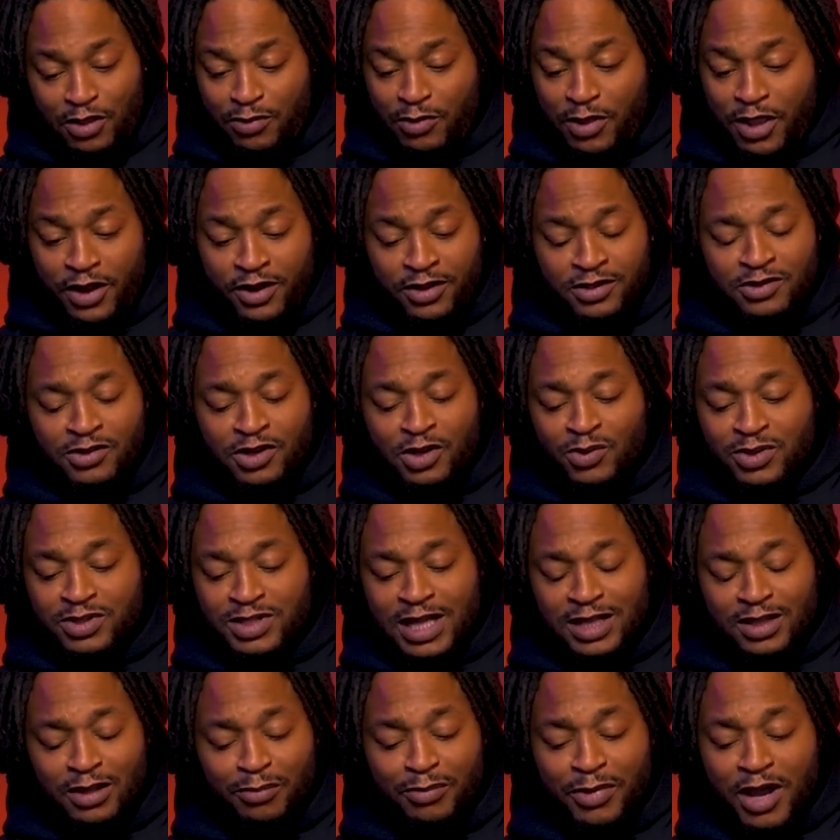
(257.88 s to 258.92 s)
Arizona was
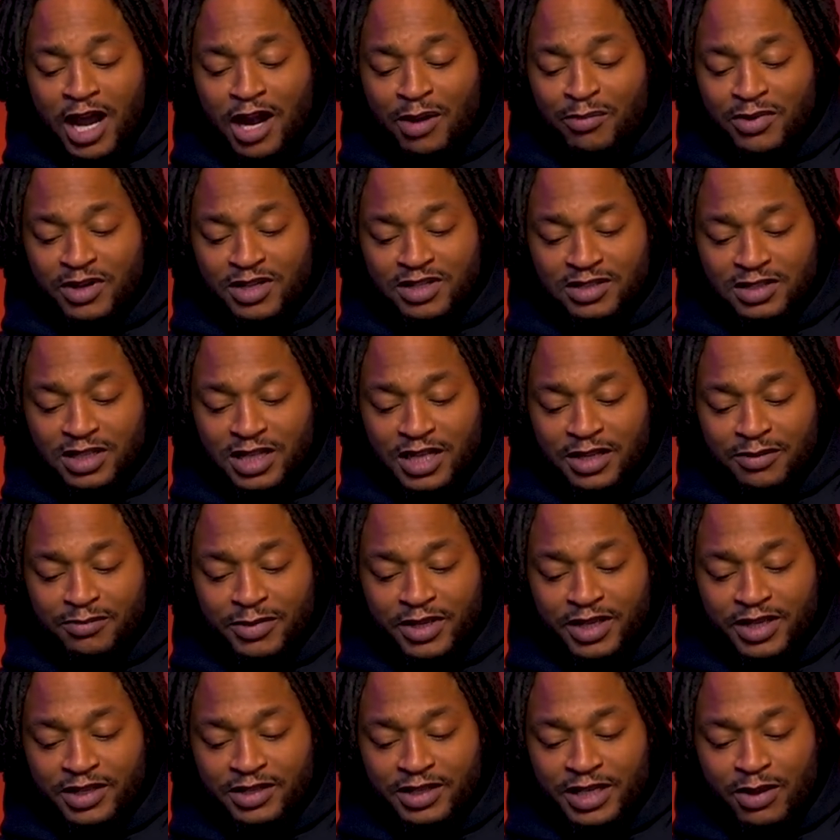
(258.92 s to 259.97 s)
at the bottom of the slate,
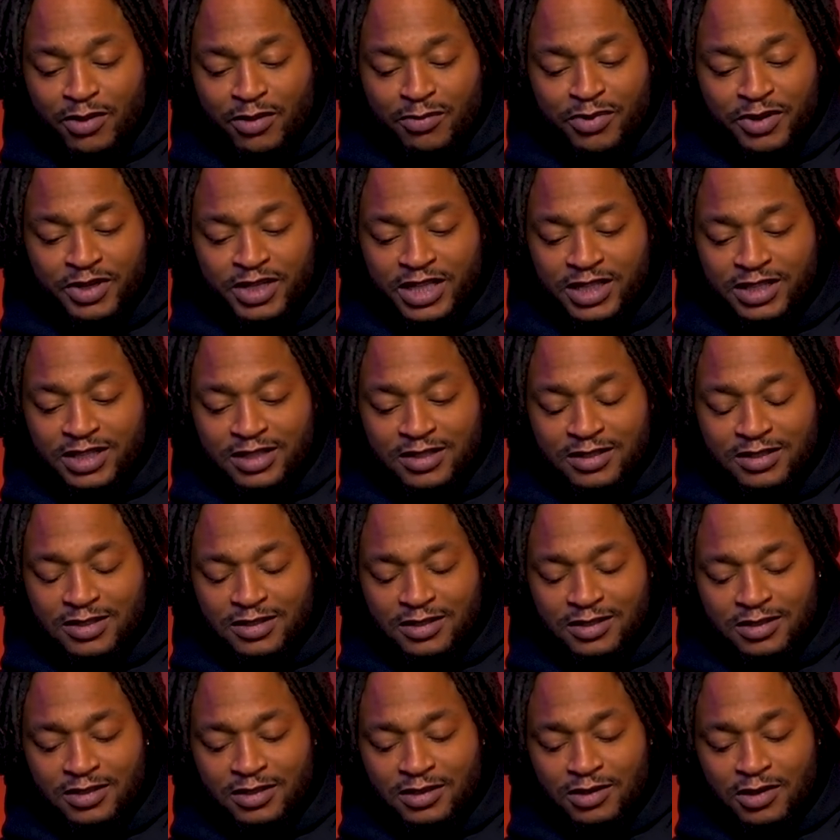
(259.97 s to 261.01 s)
man. They were predicted
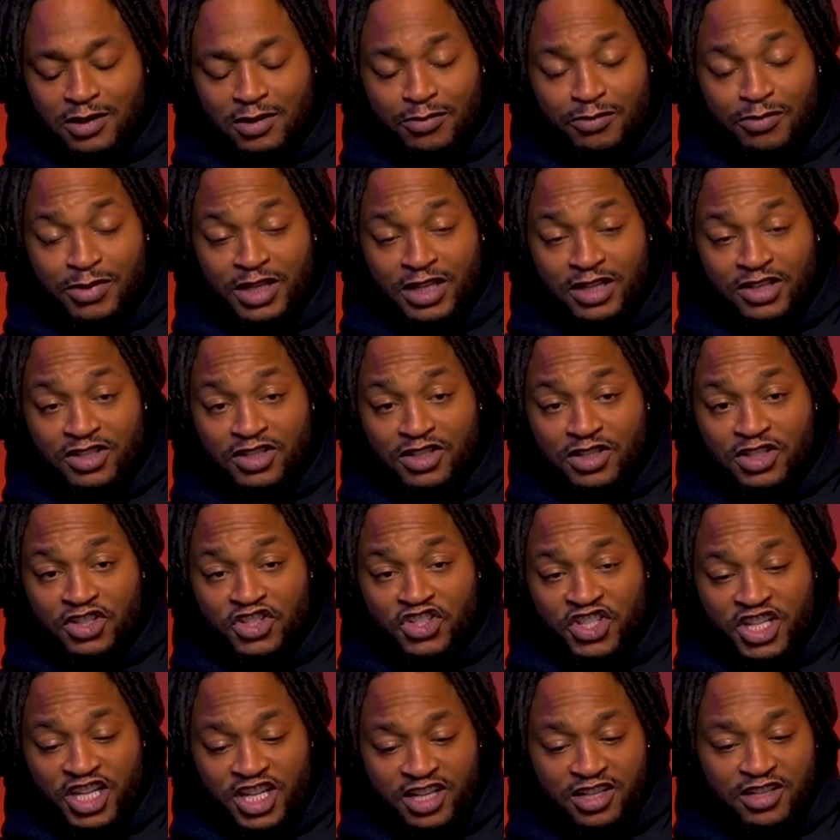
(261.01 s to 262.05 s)
to, be
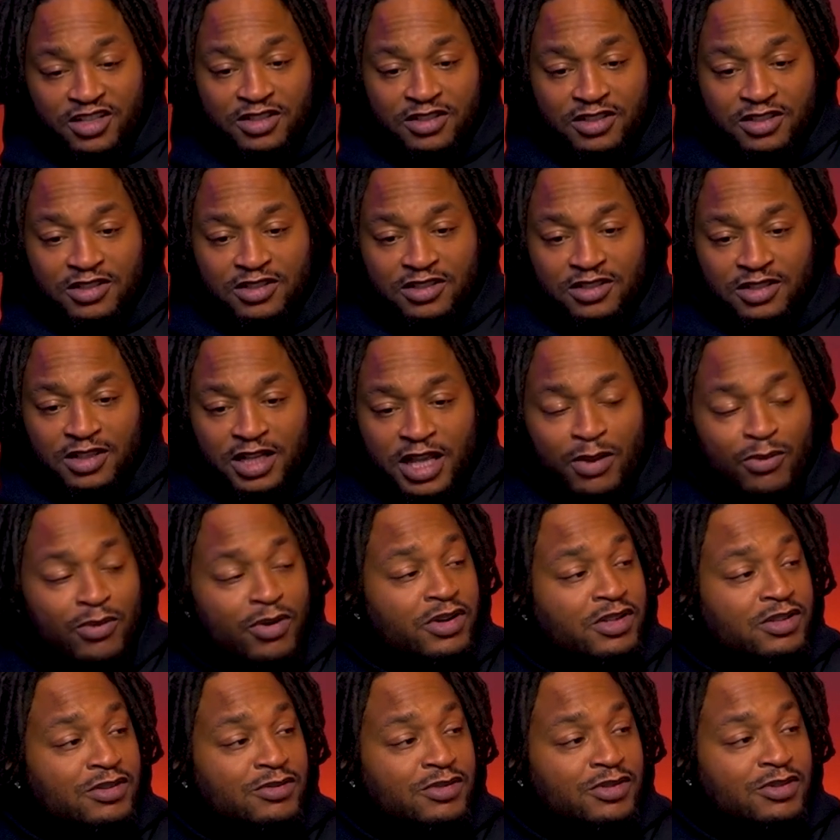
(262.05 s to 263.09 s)
shit. They
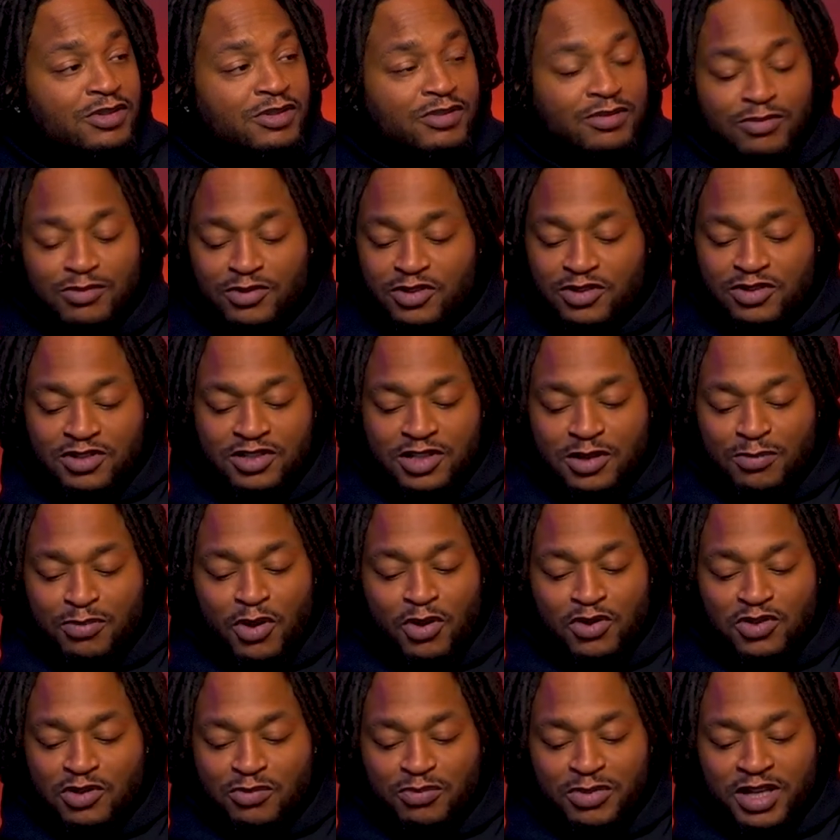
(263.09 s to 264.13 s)
weren't
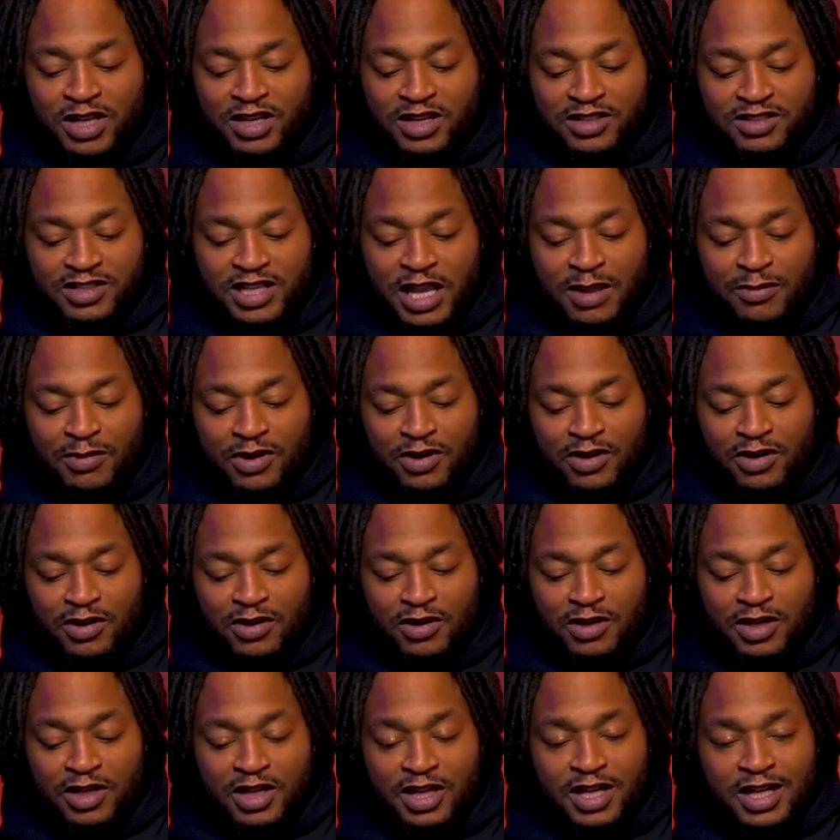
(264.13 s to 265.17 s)
supposed to be in this game at all.
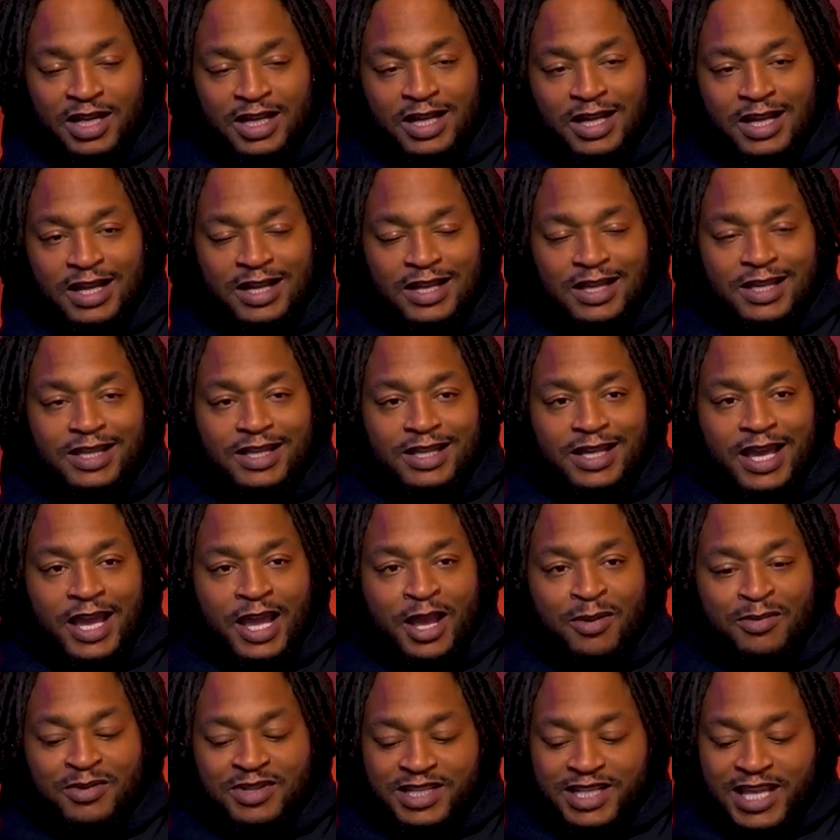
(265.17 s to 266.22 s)

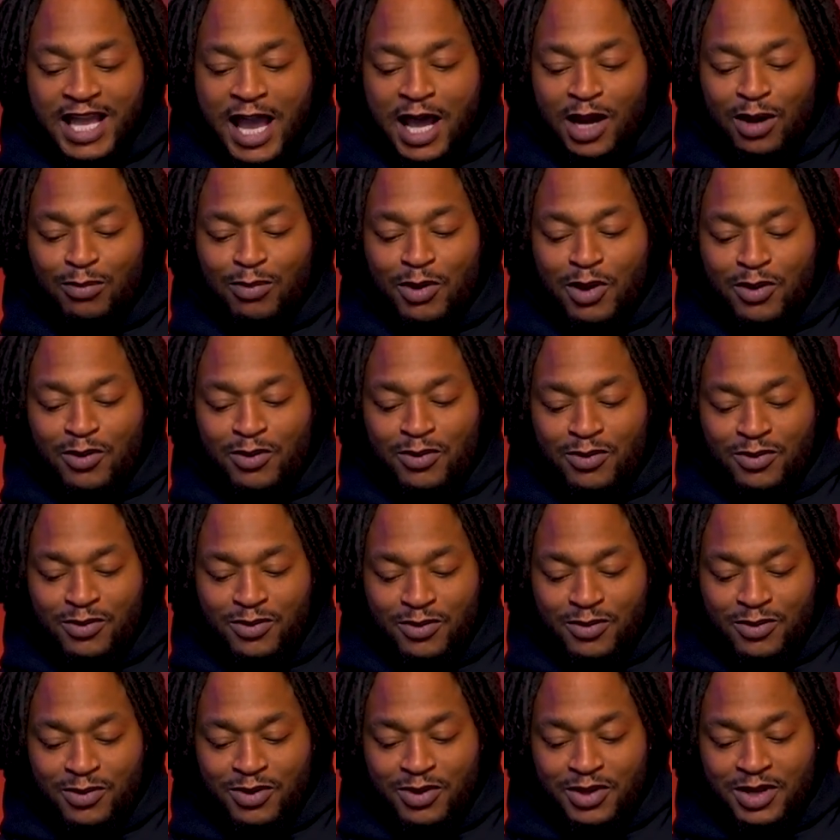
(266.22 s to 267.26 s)
Cam Scatterbo,
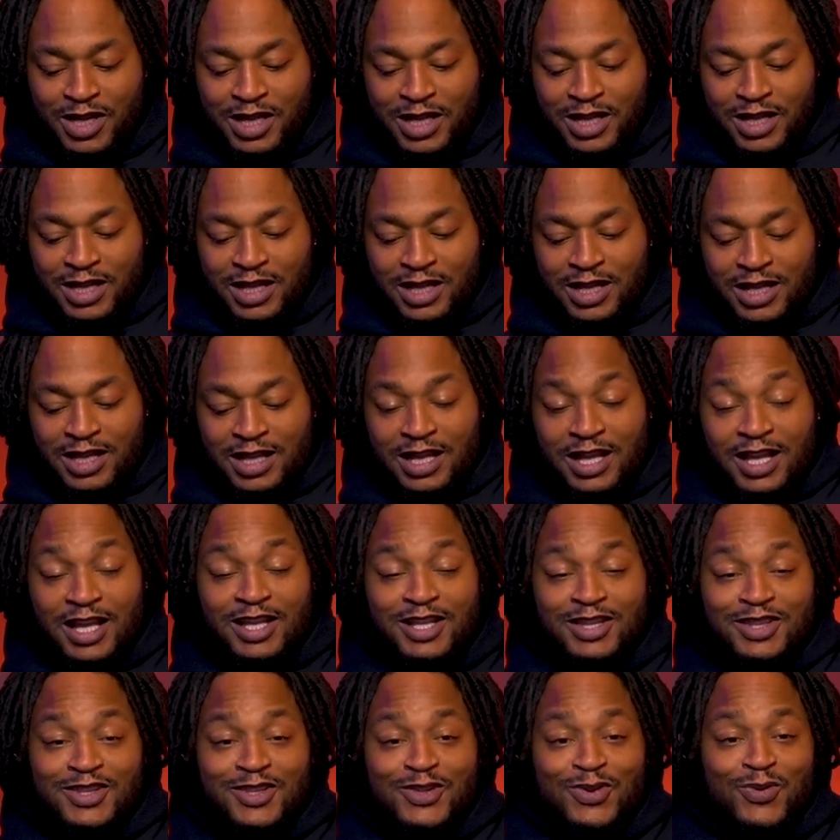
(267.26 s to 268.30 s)

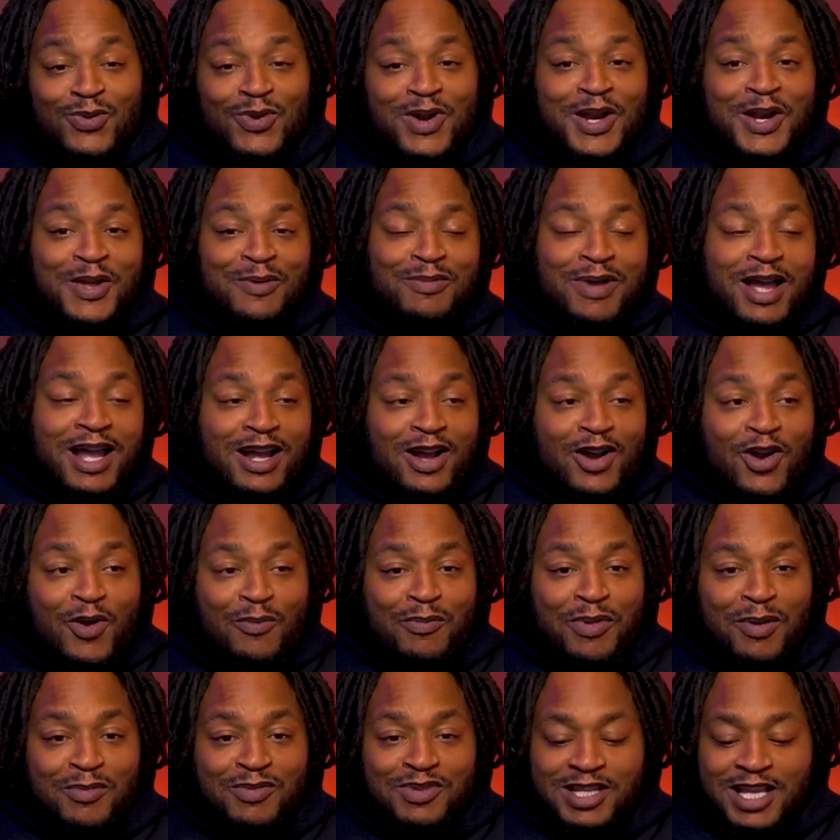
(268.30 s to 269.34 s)
the running back. I hope
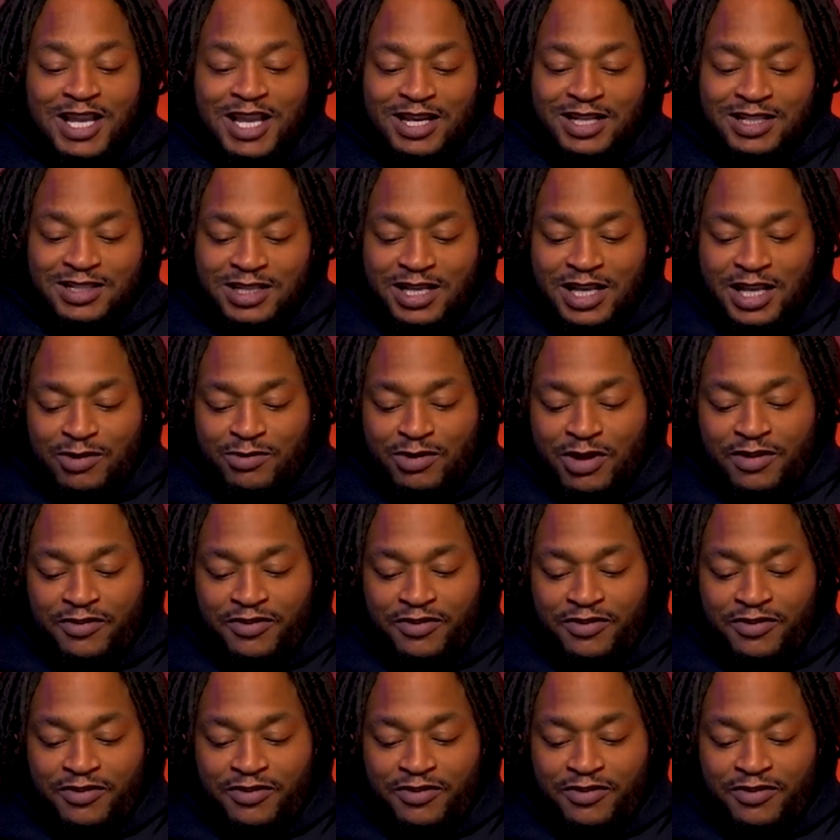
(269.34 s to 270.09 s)
I'm saying his name right.